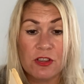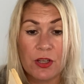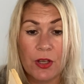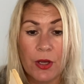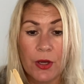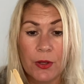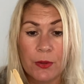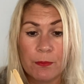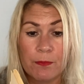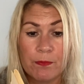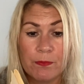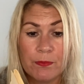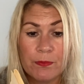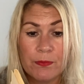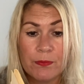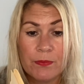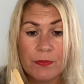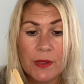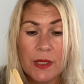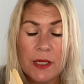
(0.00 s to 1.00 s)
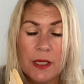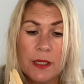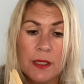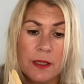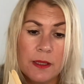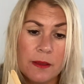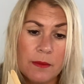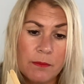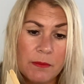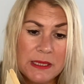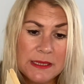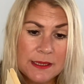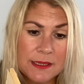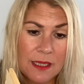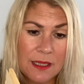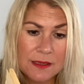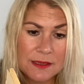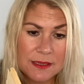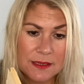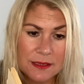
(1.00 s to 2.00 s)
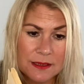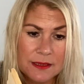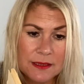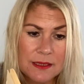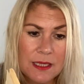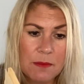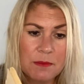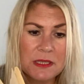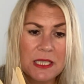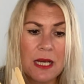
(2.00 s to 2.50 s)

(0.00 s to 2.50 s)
home. Mr. Utterson stepped